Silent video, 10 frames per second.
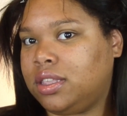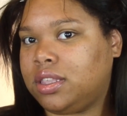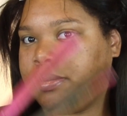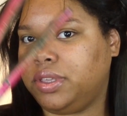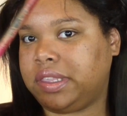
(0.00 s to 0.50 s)

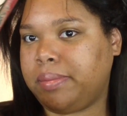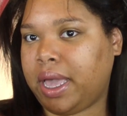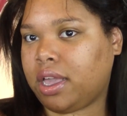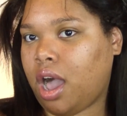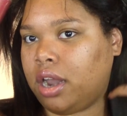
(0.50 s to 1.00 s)
So I'm using
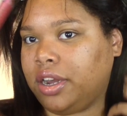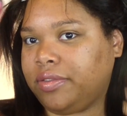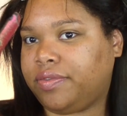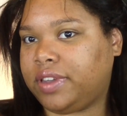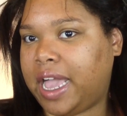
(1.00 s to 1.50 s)
my
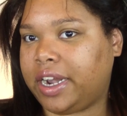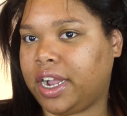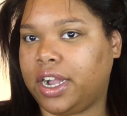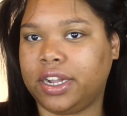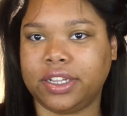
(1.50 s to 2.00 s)
Conner flat
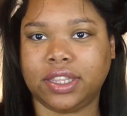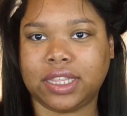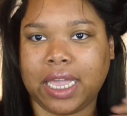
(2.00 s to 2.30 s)
irons,